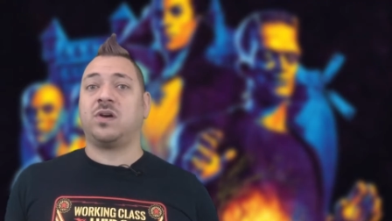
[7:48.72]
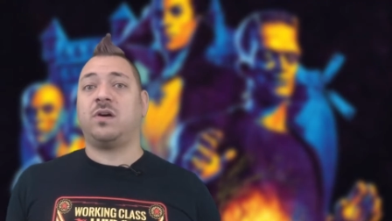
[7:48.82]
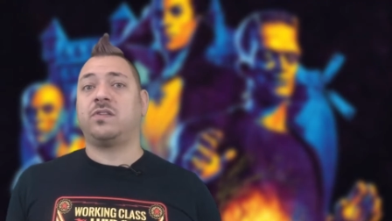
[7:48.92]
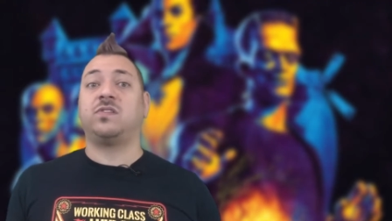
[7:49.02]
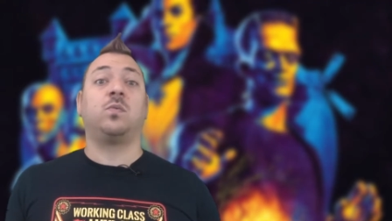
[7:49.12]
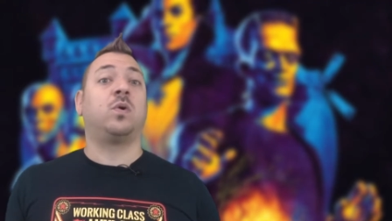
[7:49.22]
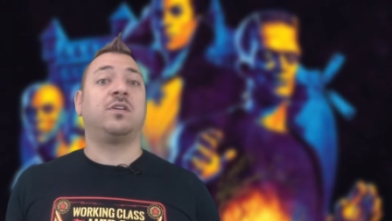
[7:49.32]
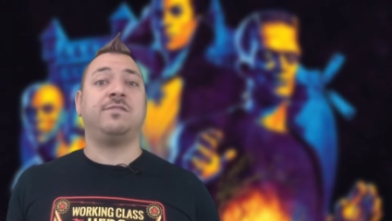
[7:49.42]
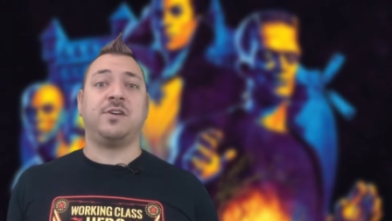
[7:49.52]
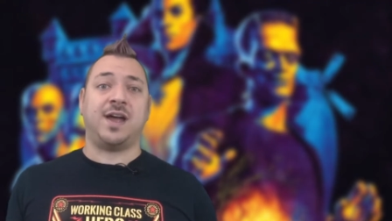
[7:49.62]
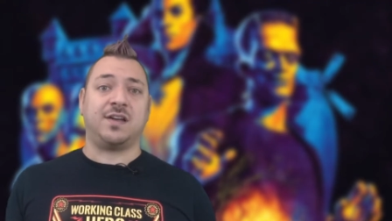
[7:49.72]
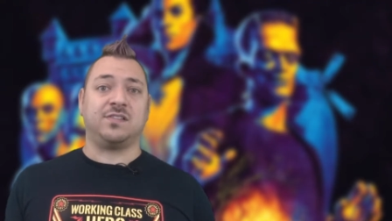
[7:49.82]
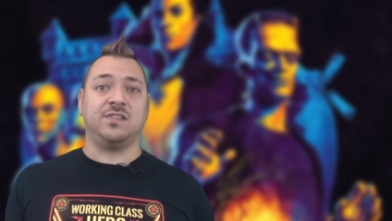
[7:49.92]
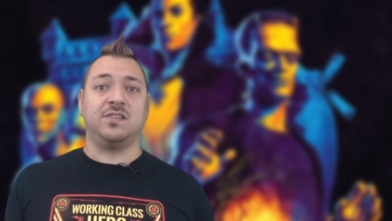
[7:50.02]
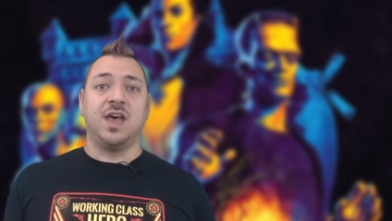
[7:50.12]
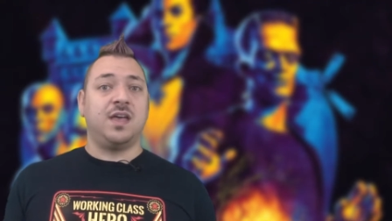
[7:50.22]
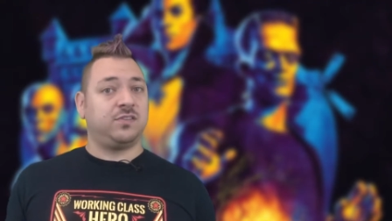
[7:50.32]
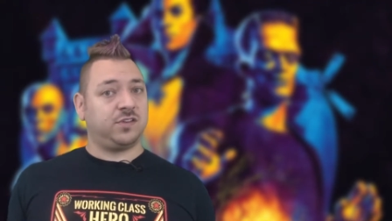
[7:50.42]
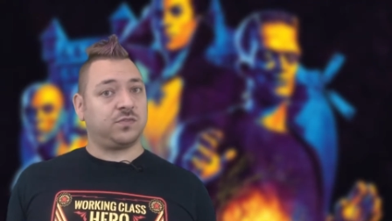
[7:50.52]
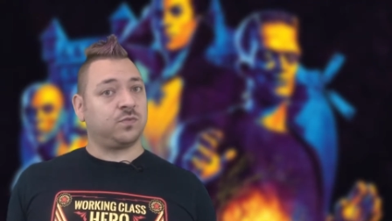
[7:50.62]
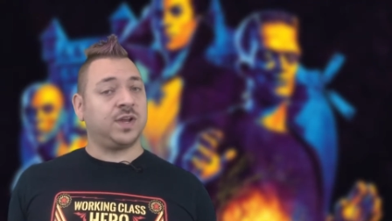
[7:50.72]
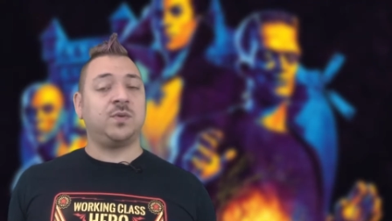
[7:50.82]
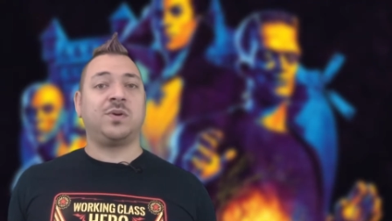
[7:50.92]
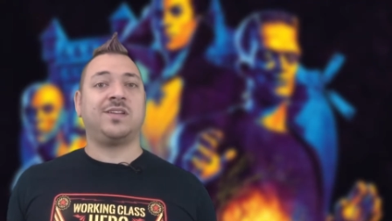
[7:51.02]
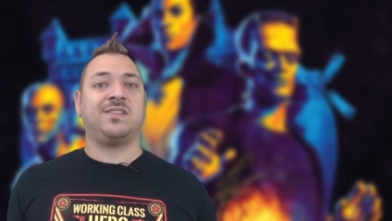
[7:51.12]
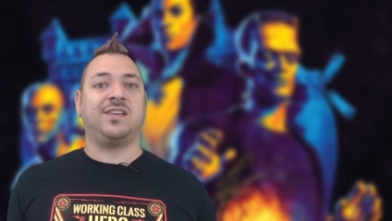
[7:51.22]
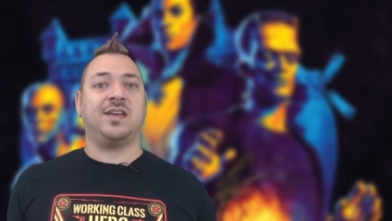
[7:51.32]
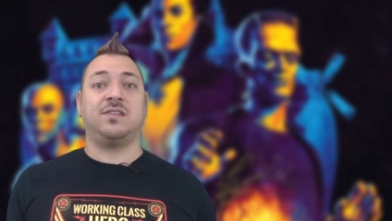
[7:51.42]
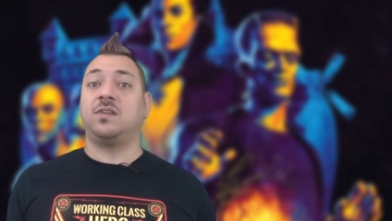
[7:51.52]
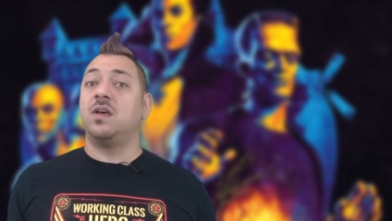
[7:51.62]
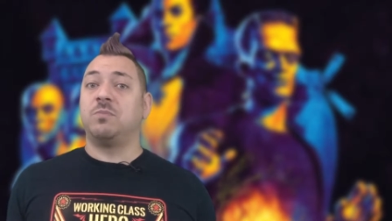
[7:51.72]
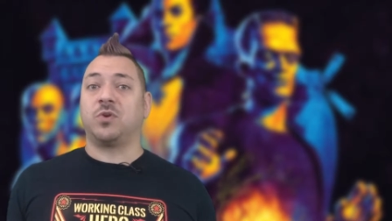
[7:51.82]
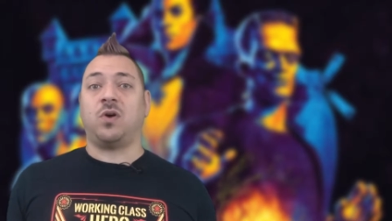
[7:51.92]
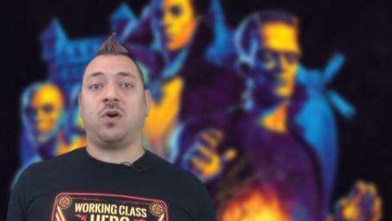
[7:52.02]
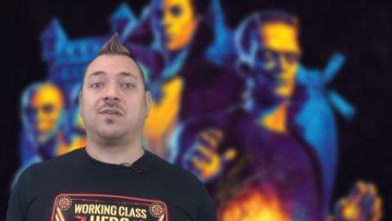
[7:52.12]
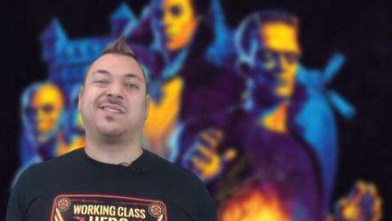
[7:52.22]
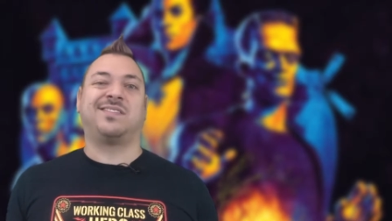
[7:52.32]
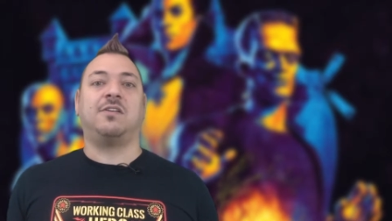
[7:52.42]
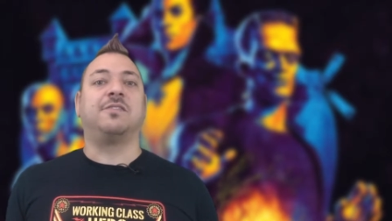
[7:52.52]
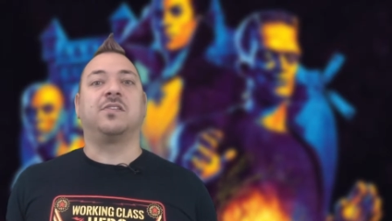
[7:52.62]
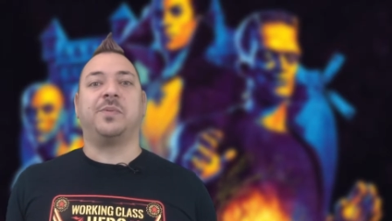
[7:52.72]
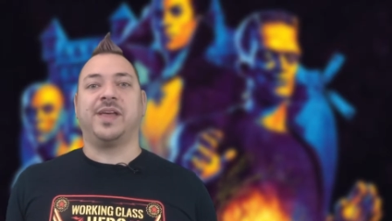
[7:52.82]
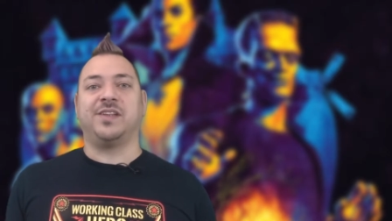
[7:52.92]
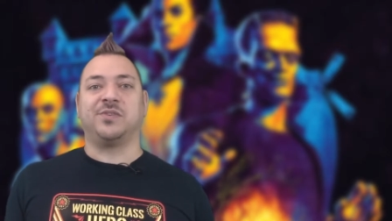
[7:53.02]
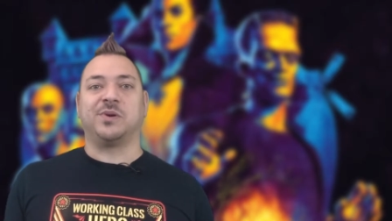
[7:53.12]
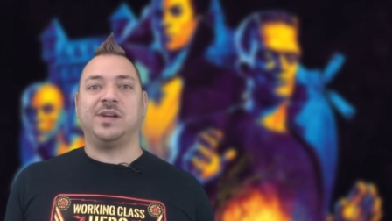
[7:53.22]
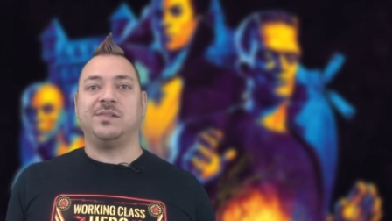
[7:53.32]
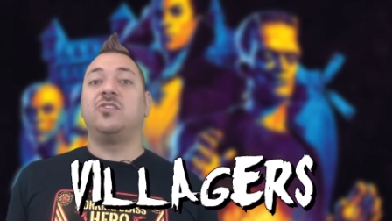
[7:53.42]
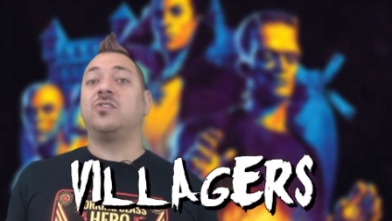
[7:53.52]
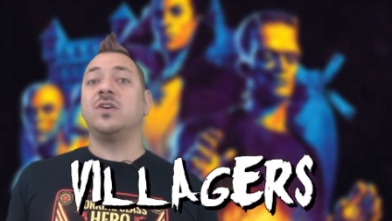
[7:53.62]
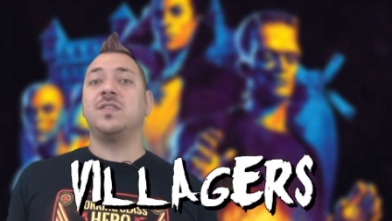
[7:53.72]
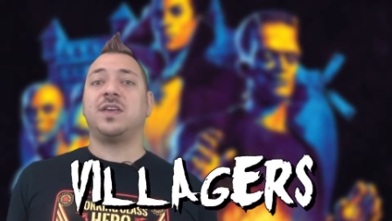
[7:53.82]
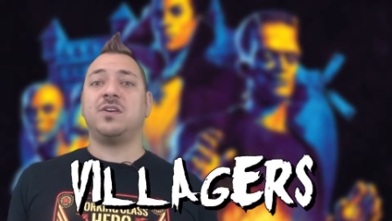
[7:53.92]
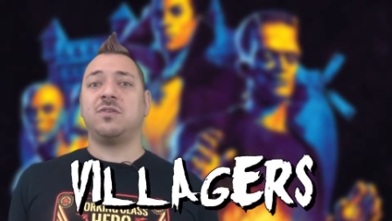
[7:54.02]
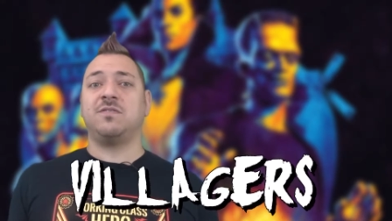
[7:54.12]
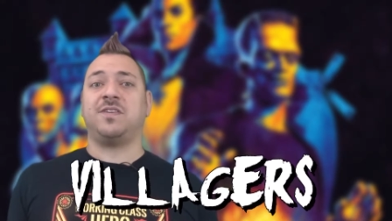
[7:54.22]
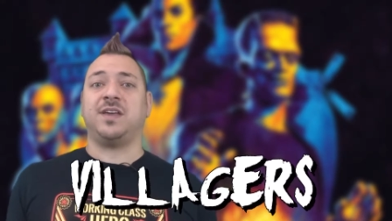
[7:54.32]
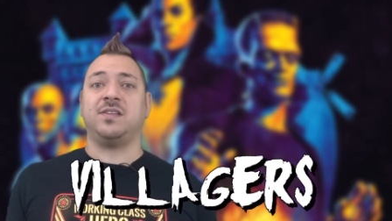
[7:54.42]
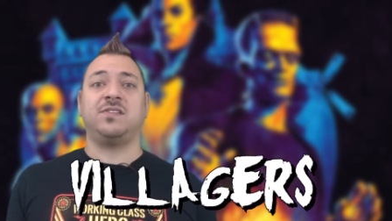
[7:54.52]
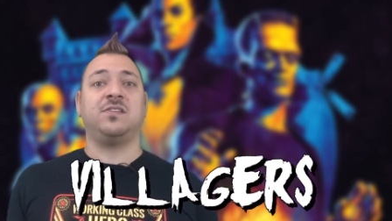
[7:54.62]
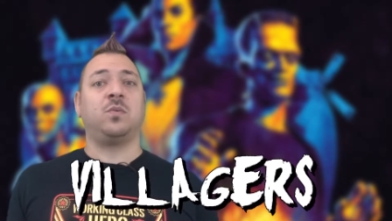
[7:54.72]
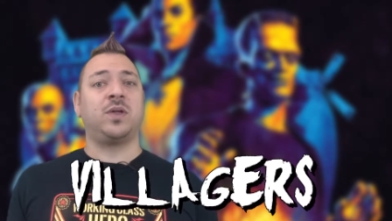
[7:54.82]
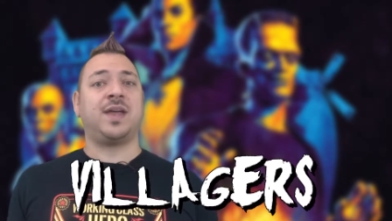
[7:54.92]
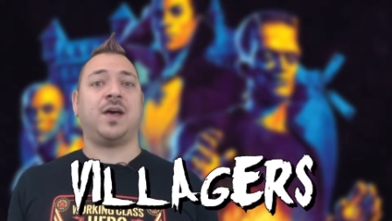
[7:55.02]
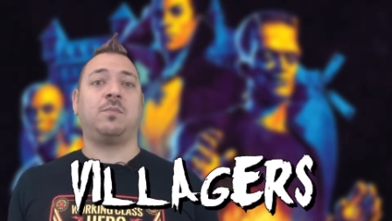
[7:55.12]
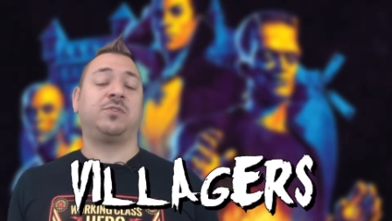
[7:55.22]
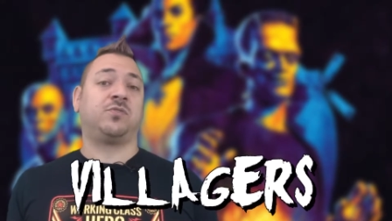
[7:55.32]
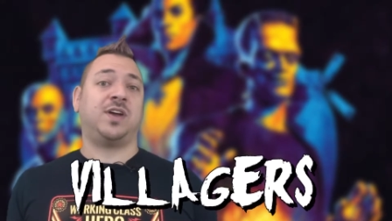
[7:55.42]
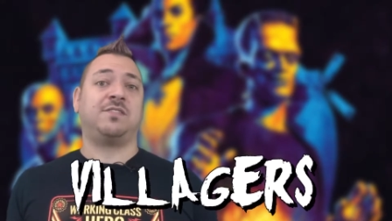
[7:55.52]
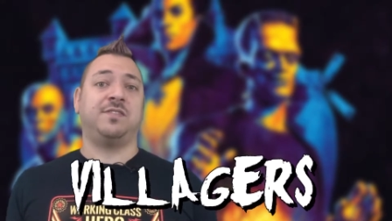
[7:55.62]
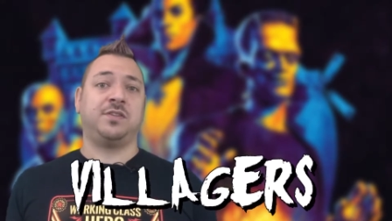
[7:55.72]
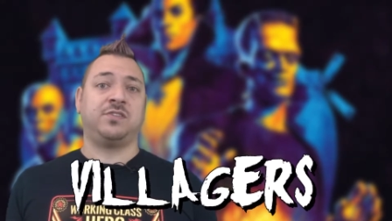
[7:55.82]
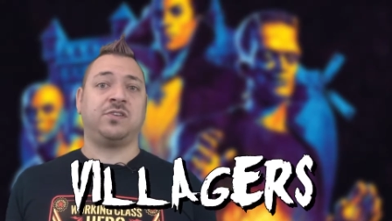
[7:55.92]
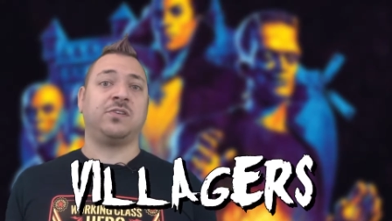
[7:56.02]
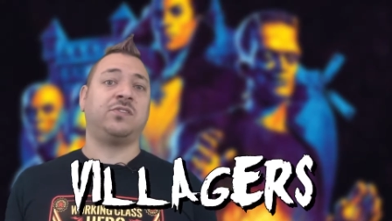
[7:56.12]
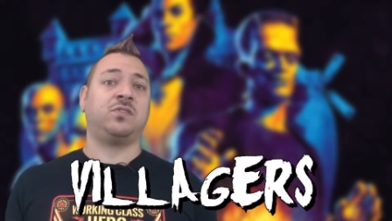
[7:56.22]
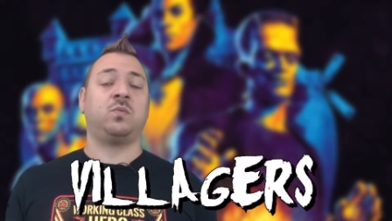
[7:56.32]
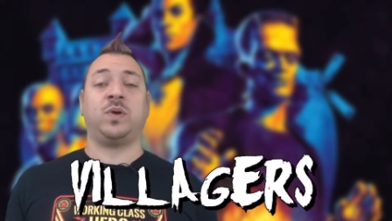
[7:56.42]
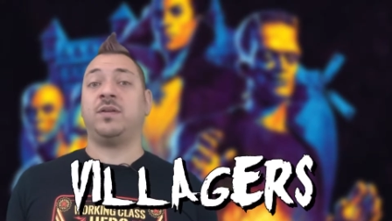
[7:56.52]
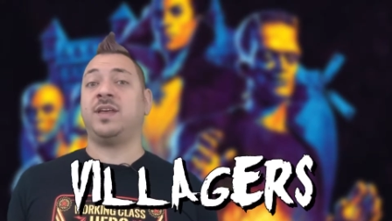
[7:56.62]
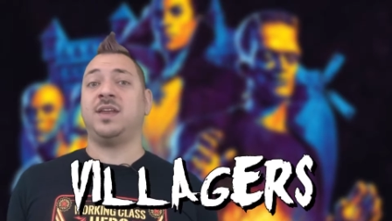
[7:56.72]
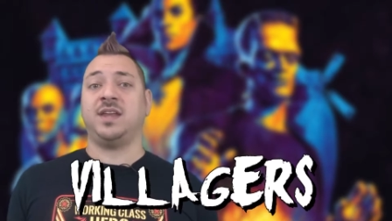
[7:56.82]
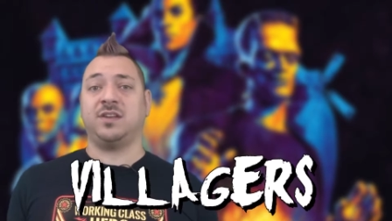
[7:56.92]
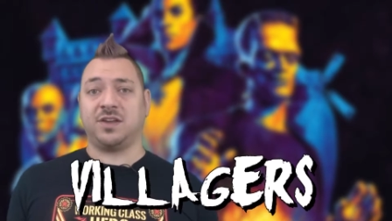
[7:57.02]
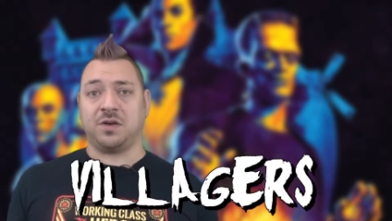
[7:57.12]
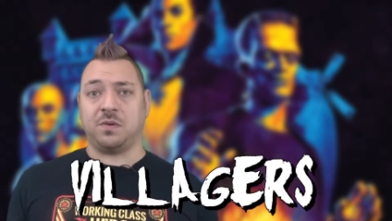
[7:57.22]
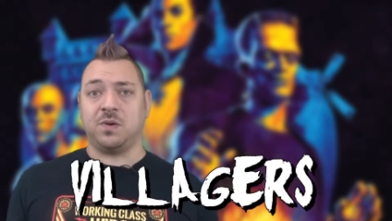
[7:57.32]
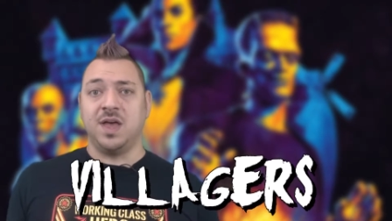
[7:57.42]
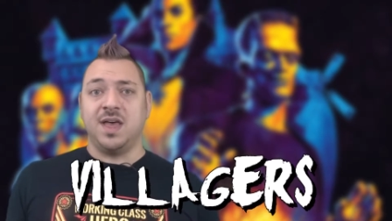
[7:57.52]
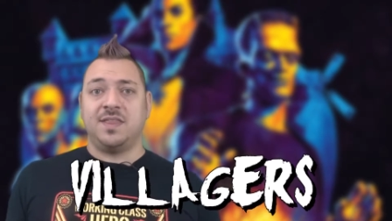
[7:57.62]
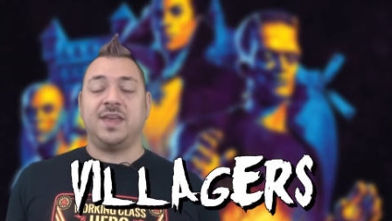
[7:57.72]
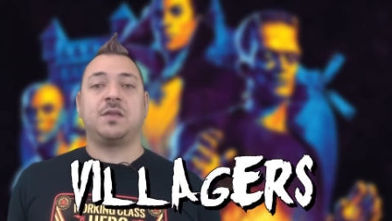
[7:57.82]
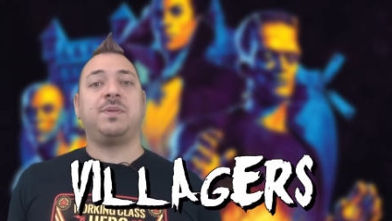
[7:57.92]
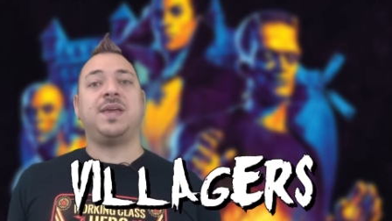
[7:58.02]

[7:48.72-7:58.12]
costs one of your actions. Just read what it says, they're all self-explanatory. During the hero phase, you'll want to help direct villagers to where they need to go. They can